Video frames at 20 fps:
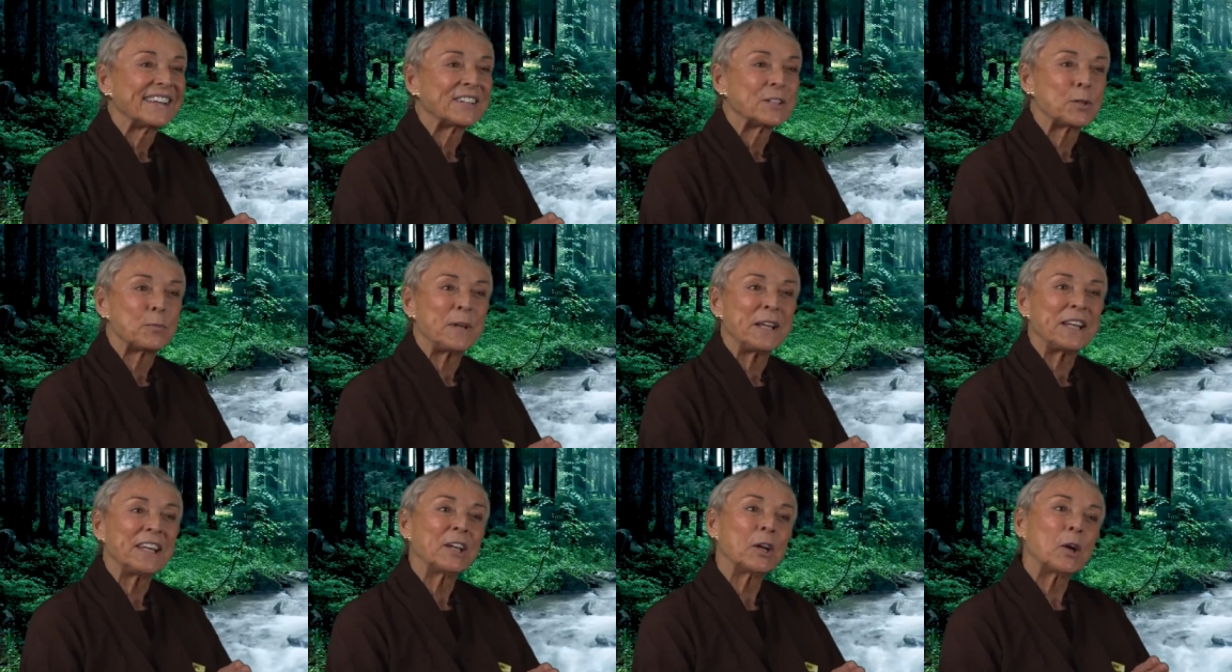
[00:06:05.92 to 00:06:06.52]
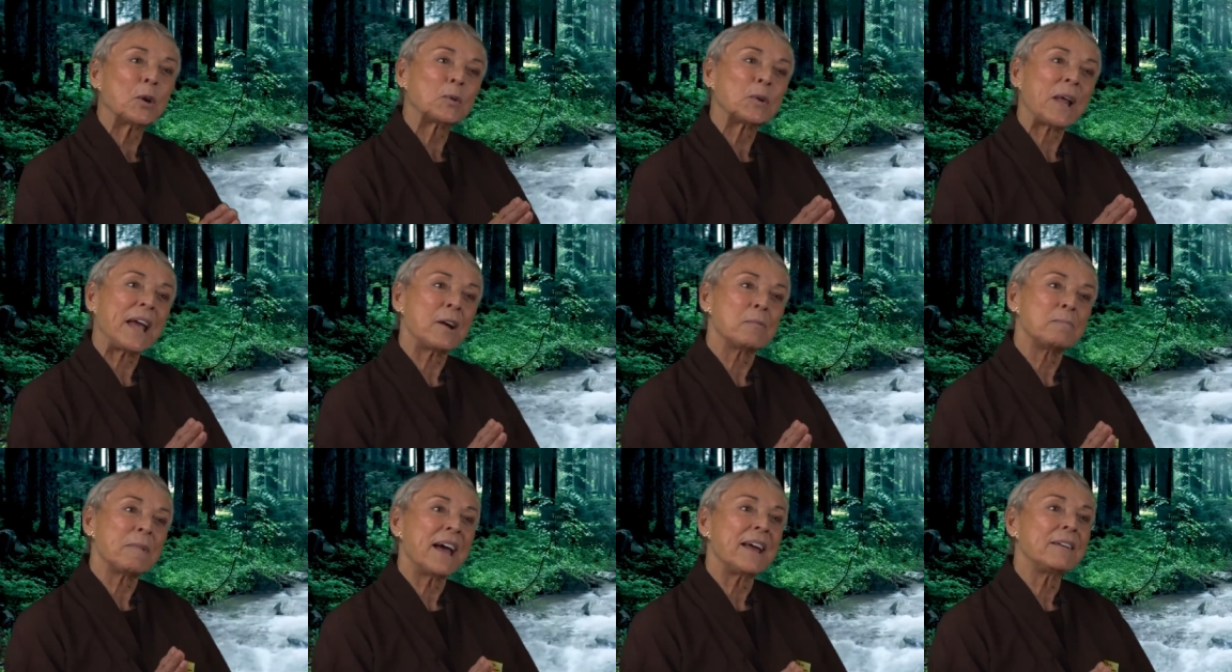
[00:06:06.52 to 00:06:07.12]
depending on
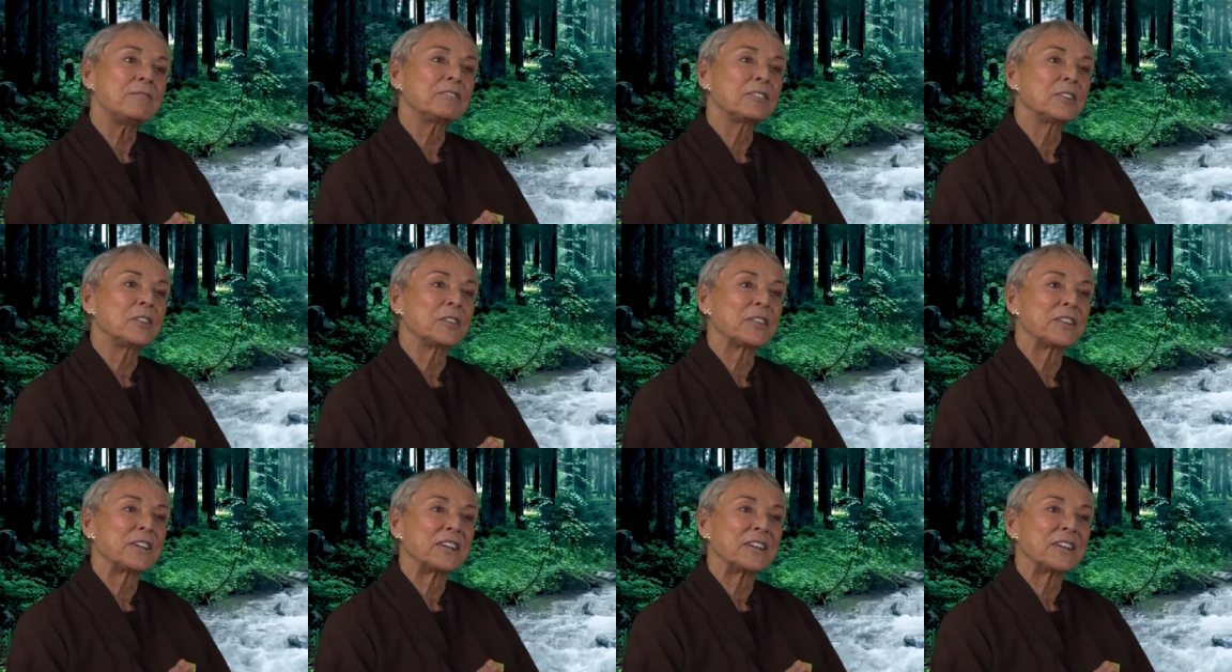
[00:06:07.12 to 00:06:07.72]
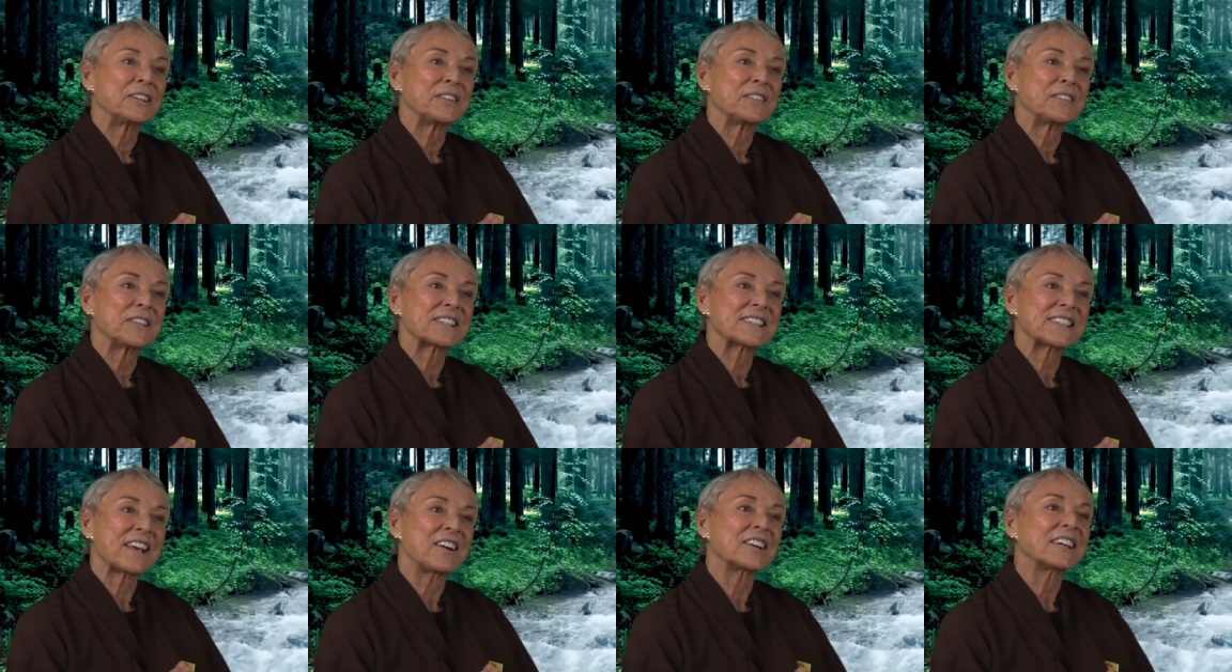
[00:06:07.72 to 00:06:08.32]
how mindful the, the
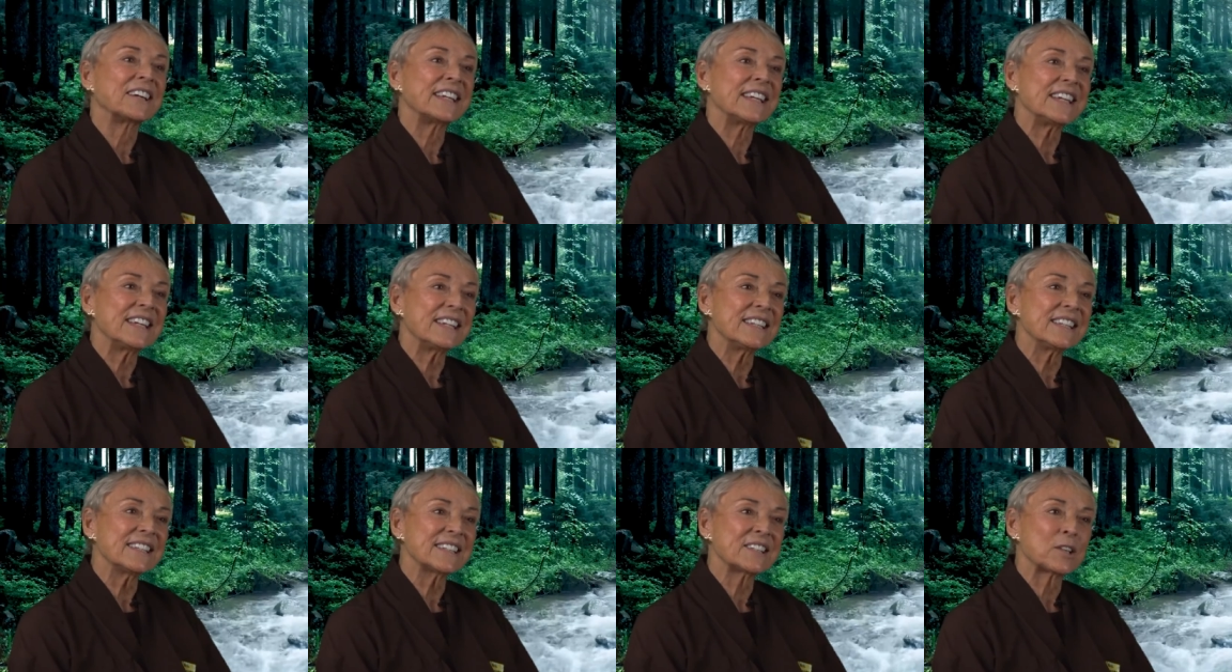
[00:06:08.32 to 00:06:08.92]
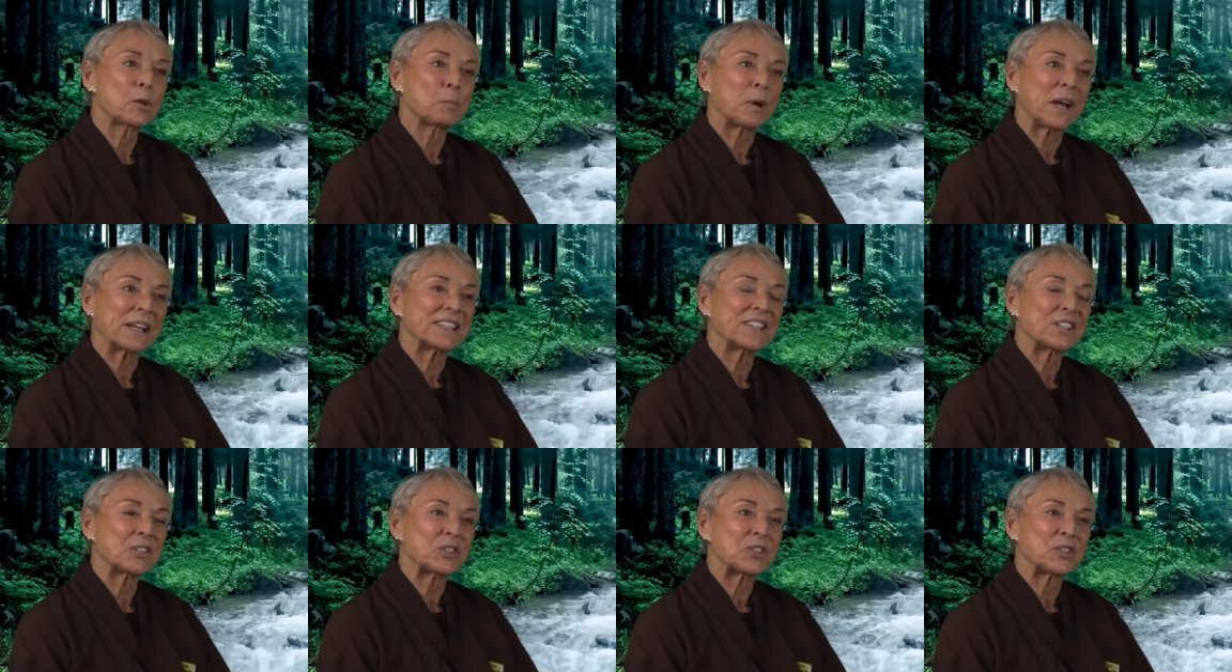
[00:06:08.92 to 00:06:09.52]
Sangha is, the
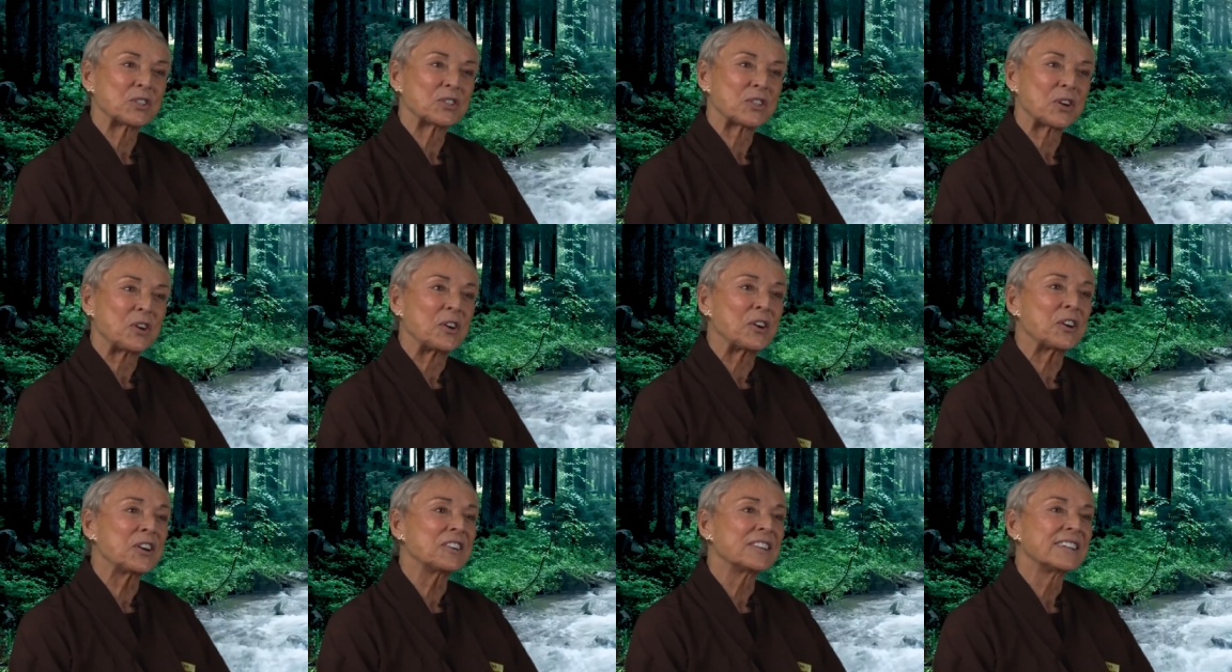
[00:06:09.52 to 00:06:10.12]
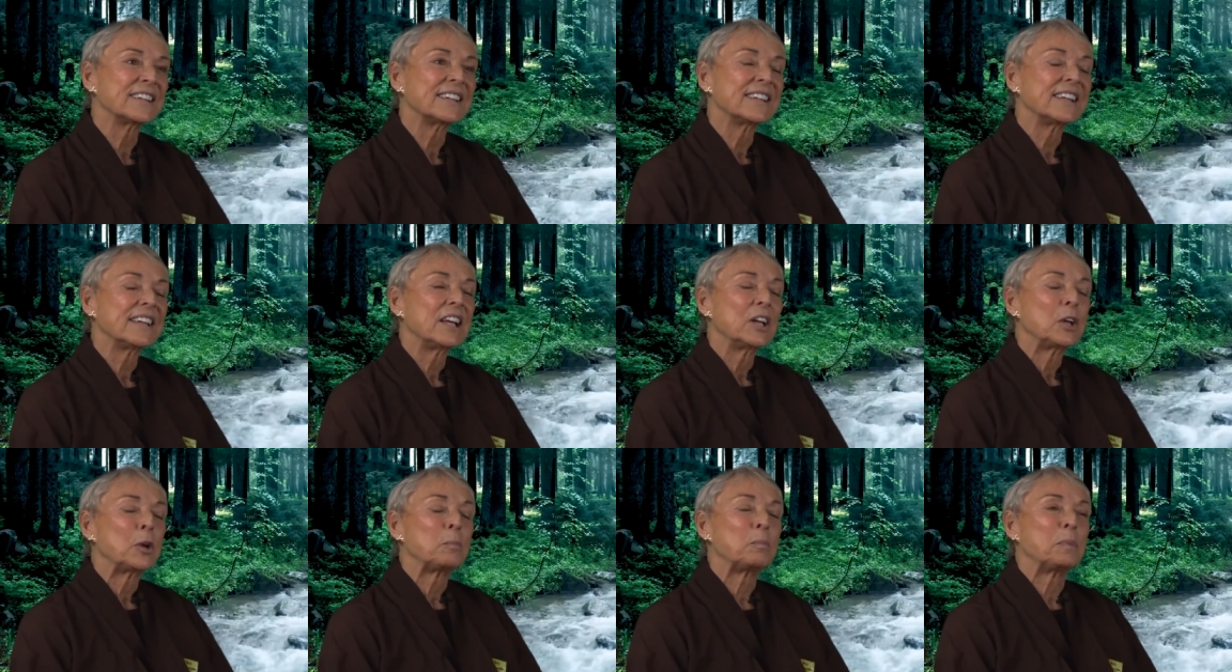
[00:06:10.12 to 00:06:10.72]
practitioners are,
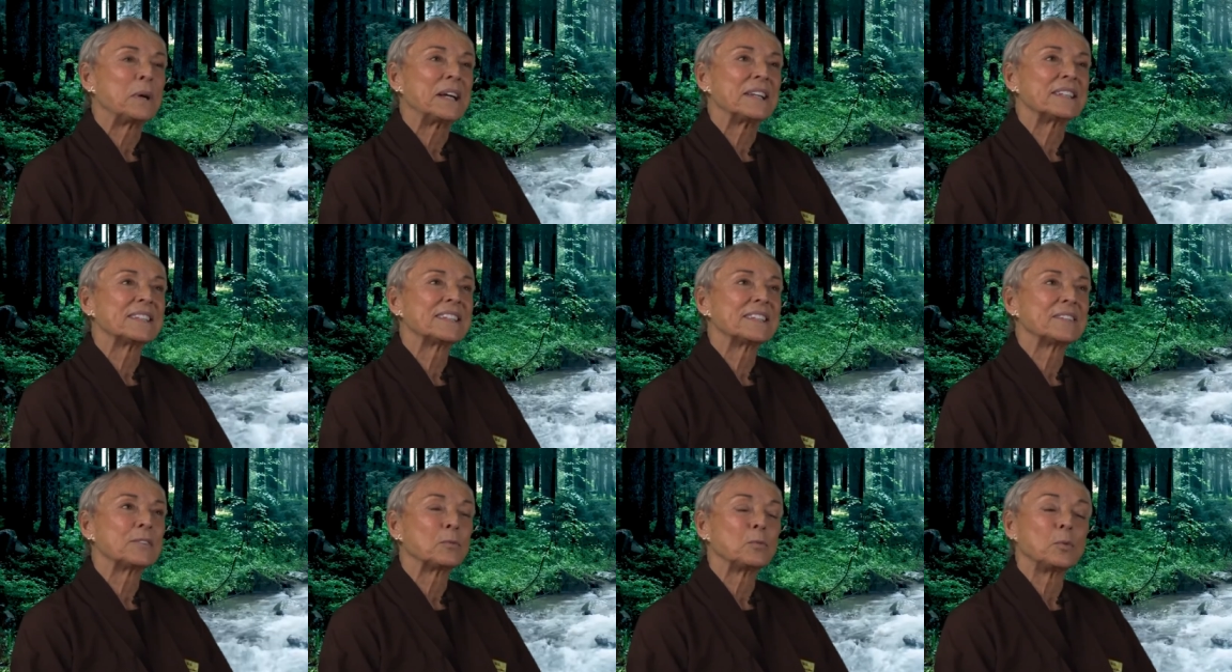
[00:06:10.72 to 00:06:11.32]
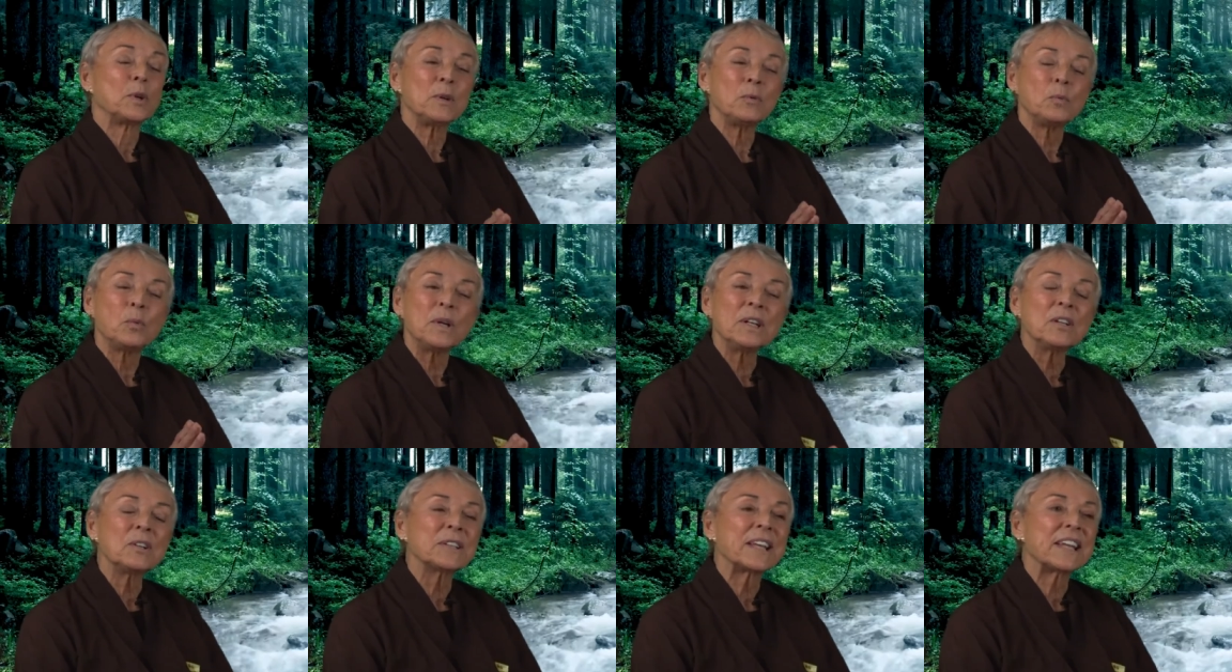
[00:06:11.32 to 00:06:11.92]
but we
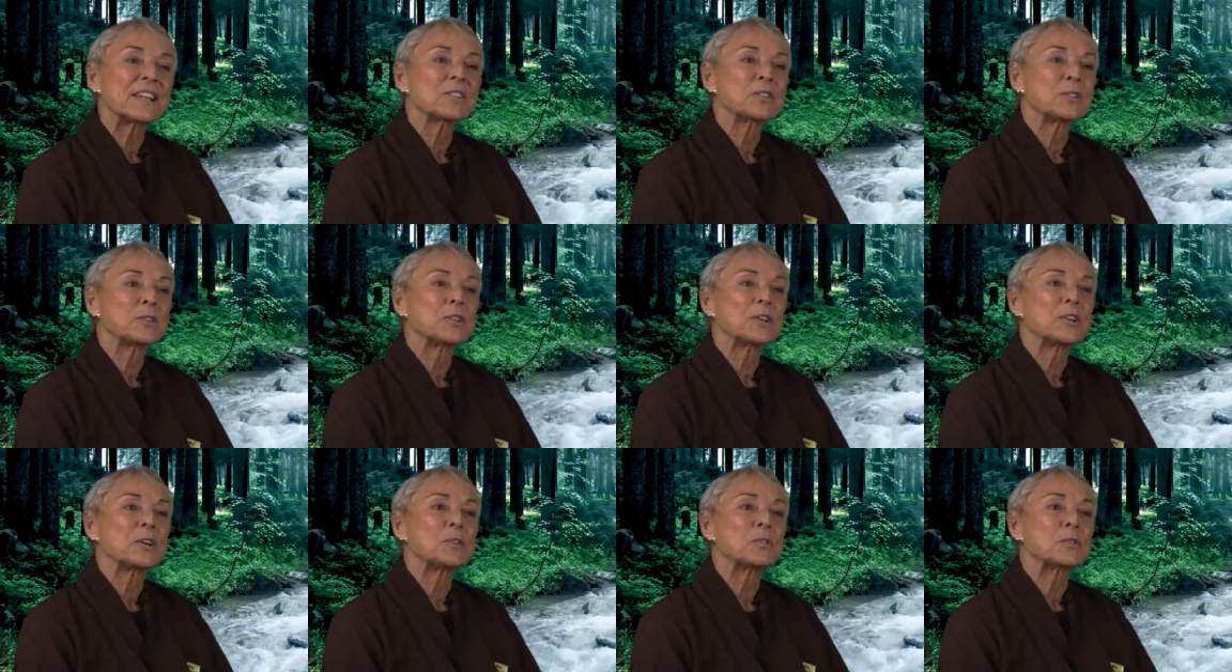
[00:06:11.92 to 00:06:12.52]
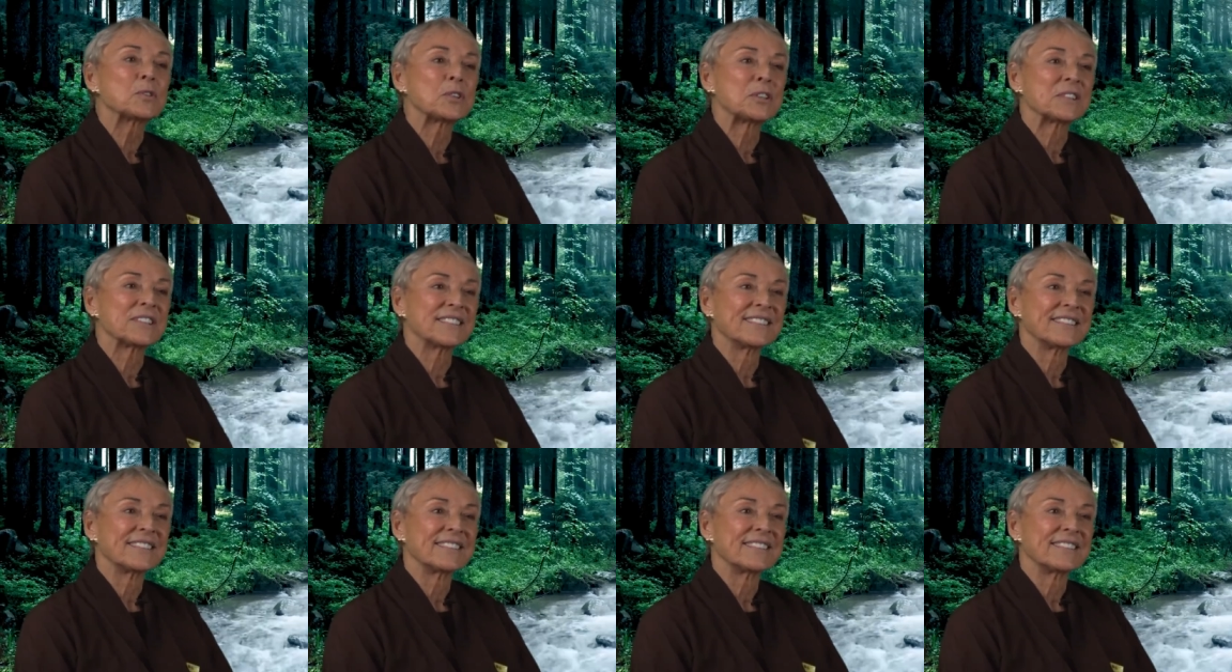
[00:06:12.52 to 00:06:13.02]
will get to the ocean.